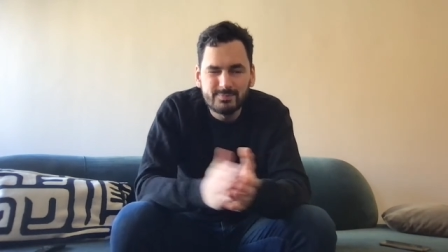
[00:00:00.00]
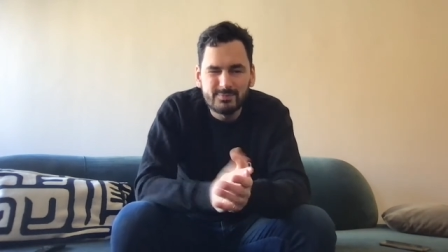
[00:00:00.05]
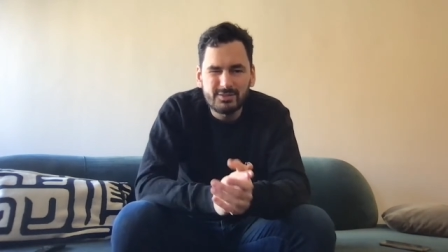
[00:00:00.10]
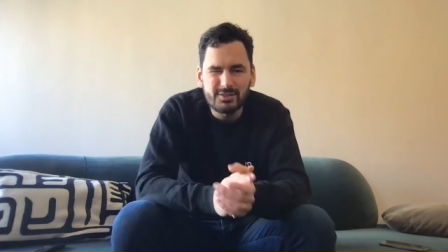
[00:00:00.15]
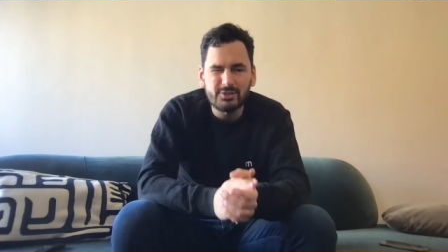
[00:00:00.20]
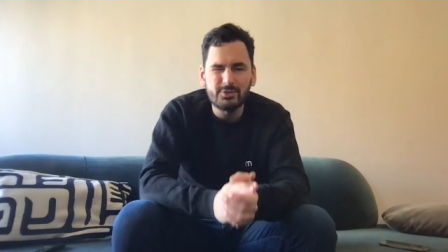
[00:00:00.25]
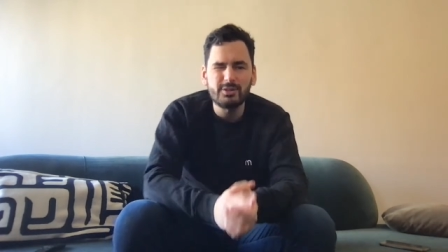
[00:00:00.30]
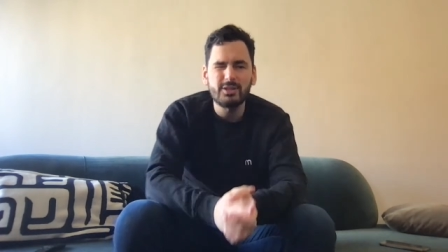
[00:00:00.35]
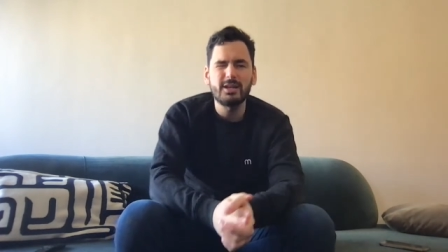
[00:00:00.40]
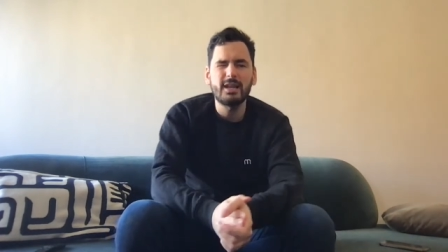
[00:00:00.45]

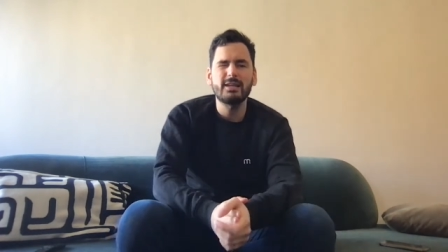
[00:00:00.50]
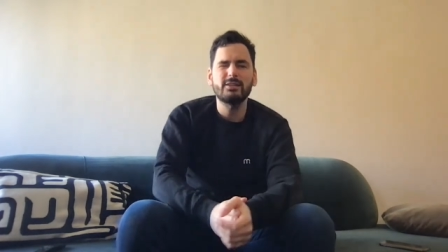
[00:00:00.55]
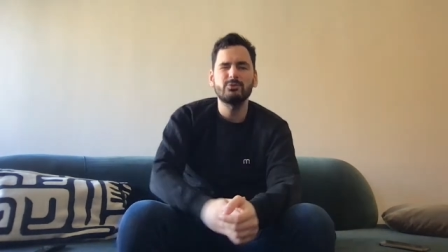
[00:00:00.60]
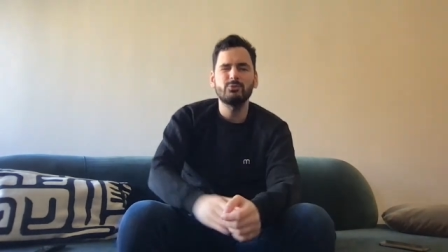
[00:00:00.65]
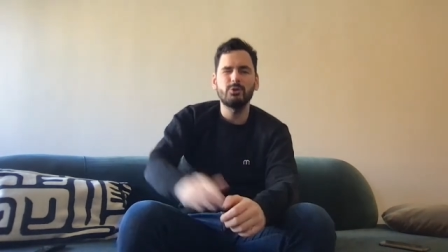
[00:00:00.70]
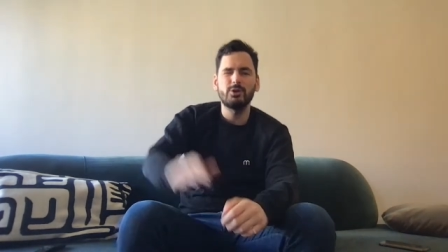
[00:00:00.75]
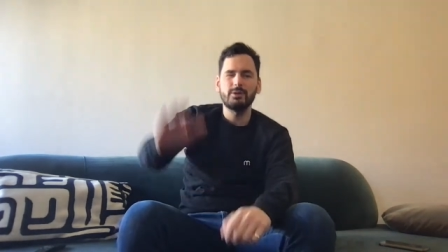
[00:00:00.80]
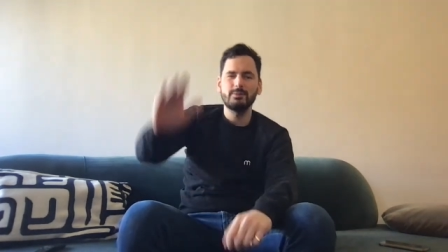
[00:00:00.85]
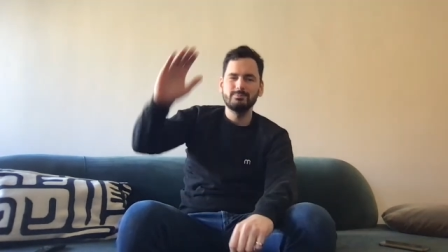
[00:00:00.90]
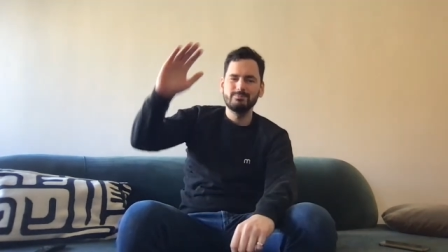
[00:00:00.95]
See you in the
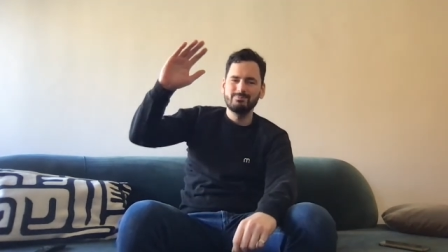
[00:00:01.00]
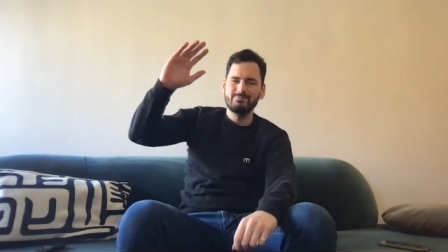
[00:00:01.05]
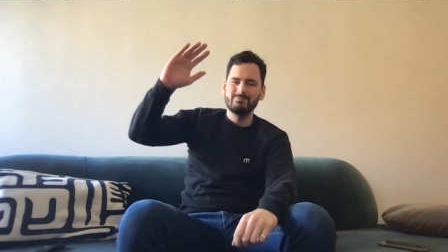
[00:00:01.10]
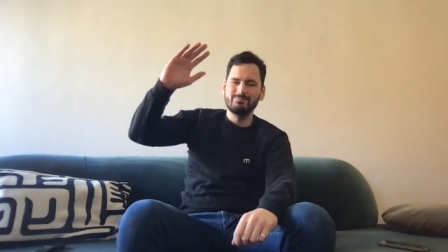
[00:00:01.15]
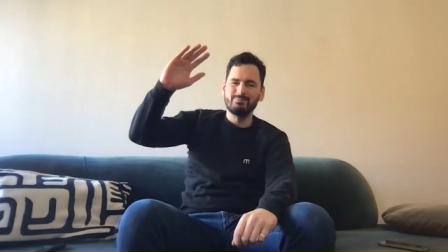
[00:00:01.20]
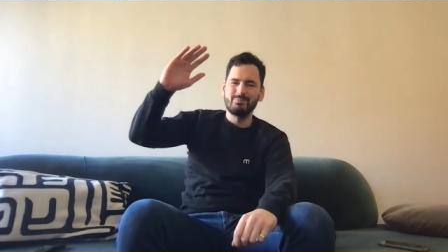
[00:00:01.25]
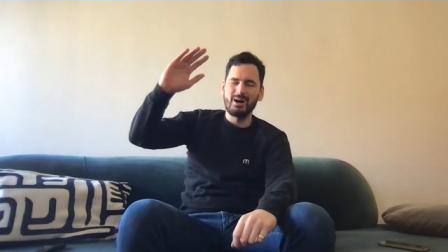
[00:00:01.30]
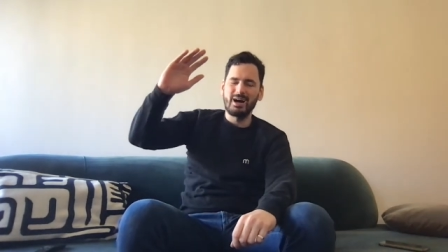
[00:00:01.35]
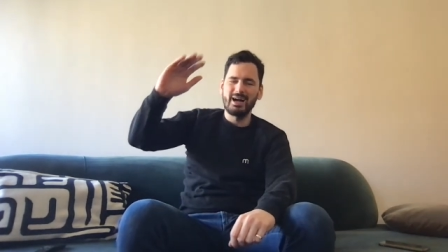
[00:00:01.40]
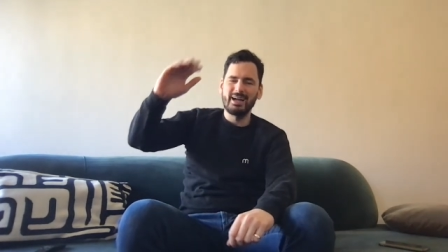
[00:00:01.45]
next one.
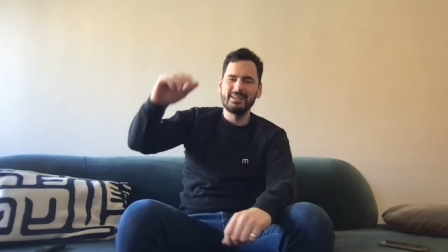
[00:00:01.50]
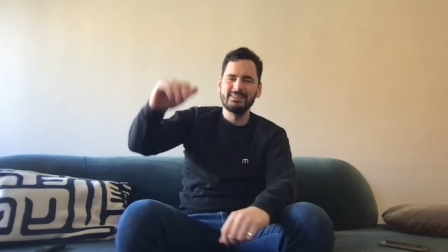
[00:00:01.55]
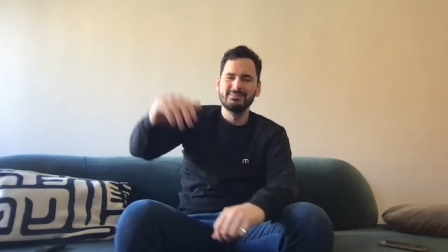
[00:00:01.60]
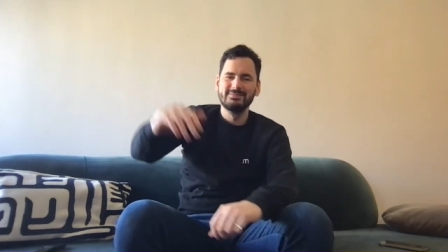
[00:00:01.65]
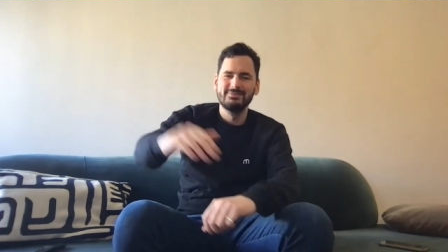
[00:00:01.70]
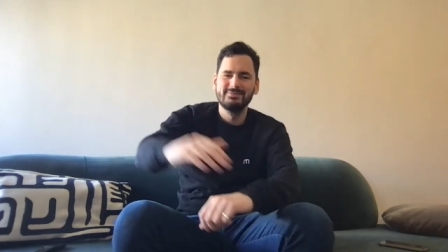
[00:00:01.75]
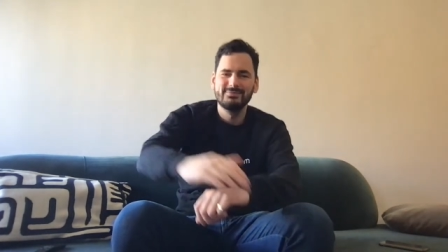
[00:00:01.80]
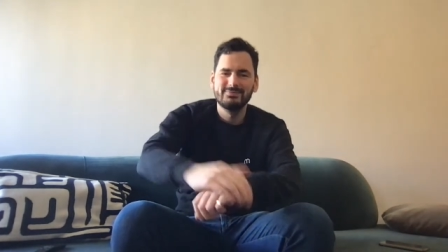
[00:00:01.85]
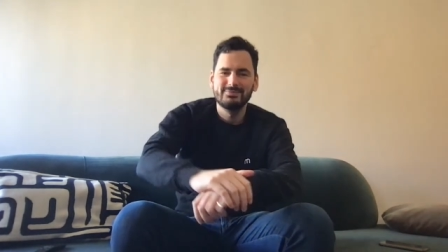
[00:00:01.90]
Bye.